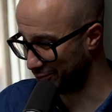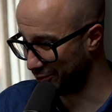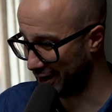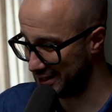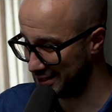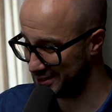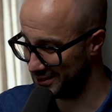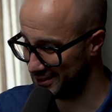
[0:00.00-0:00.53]

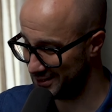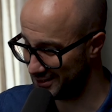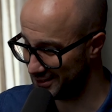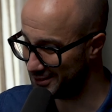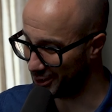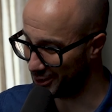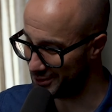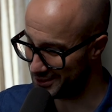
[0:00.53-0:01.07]
raisin
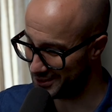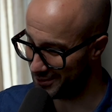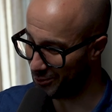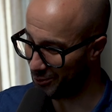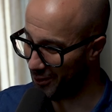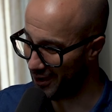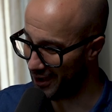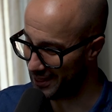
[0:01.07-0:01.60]
notes of the
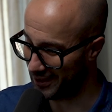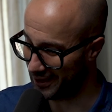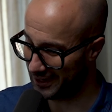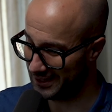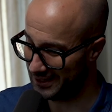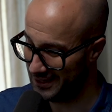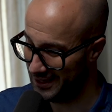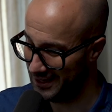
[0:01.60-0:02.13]
wine. Like
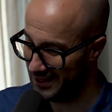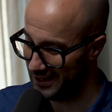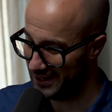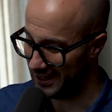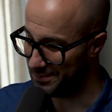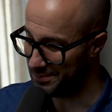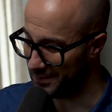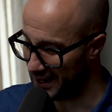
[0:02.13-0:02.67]
it
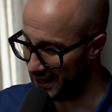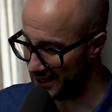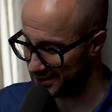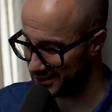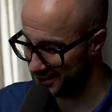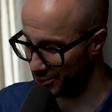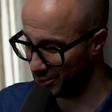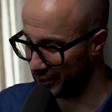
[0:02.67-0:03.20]
it
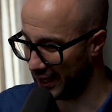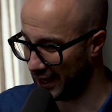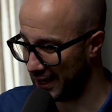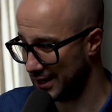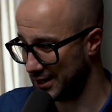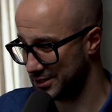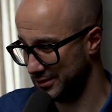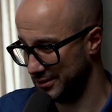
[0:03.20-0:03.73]
masks all the
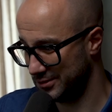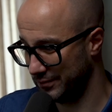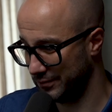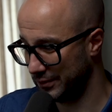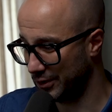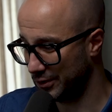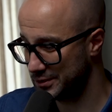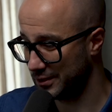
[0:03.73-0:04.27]
harshness of an
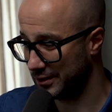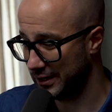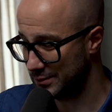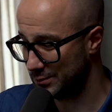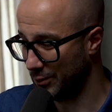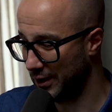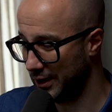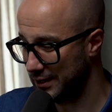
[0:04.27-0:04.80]
oxidized
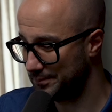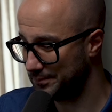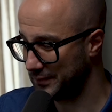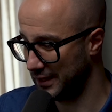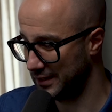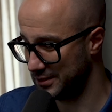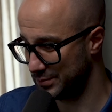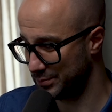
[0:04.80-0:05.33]
wine
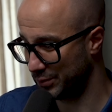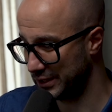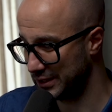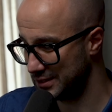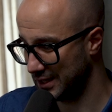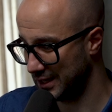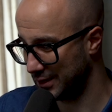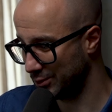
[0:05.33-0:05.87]
and mm. just brings
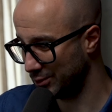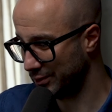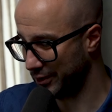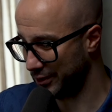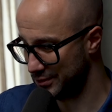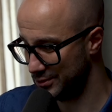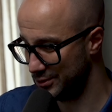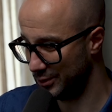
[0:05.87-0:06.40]
out all
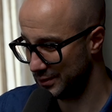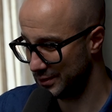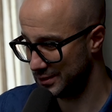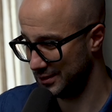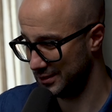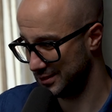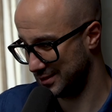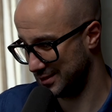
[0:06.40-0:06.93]
those
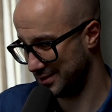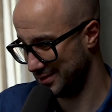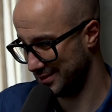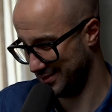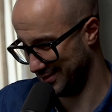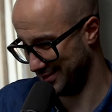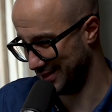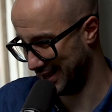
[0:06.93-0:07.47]
nuances
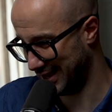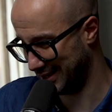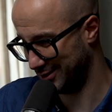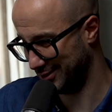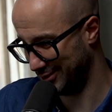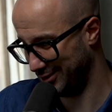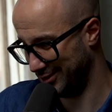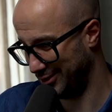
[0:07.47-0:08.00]
that
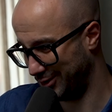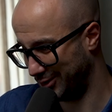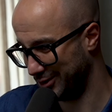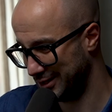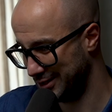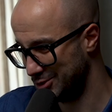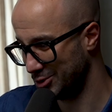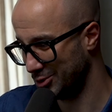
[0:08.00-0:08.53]
you can
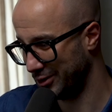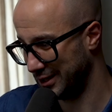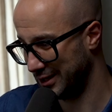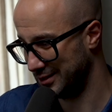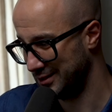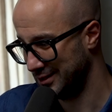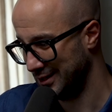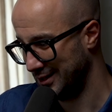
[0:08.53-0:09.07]
enjoy. And
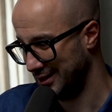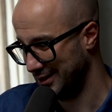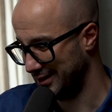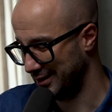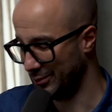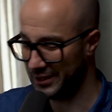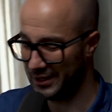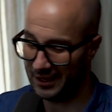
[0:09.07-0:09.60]
and
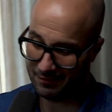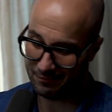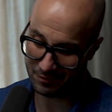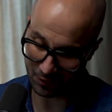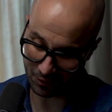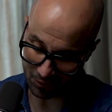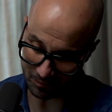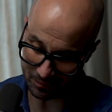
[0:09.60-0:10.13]
when you have the
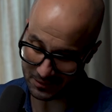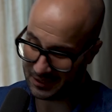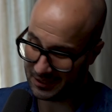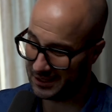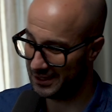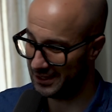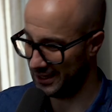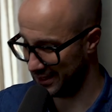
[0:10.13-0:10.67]

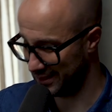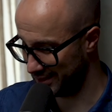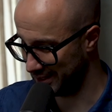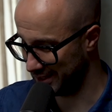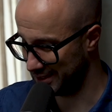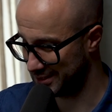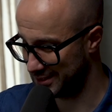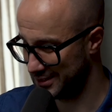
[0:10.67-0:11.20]
Comté and
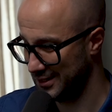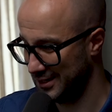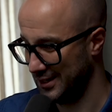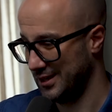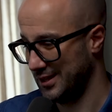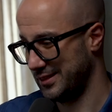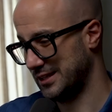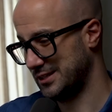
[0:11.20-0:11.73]
this,
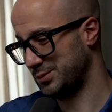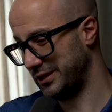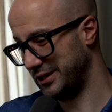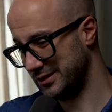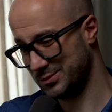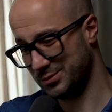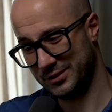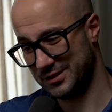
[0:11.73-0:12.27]
that's when you
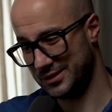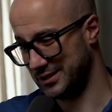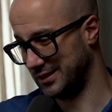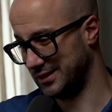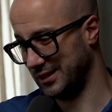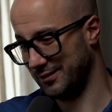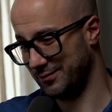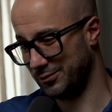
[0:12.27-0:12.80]
just want to sit
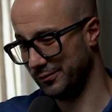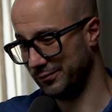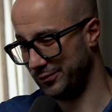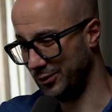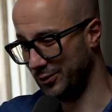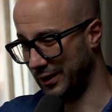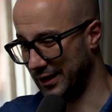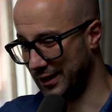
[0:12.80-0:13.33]
there for a
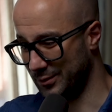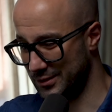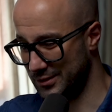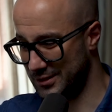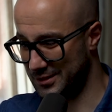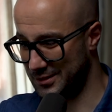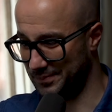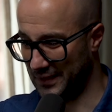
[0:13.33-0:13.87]
few
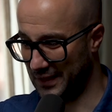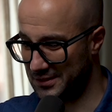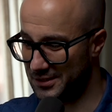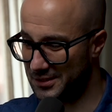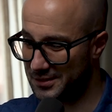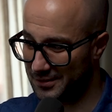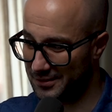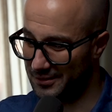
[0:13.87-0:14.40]
hours and just
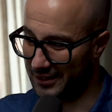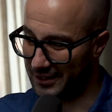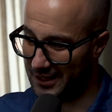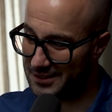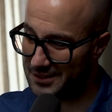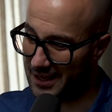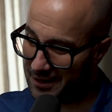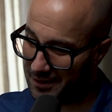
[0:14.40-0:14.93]
I
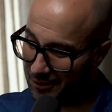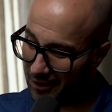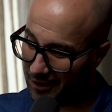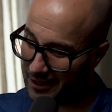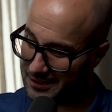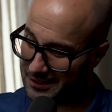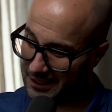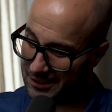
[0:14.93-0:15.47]
guess
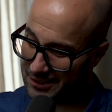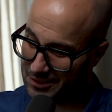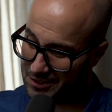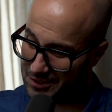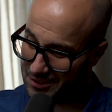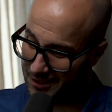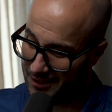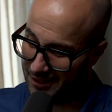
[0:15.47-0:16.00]
analyze each.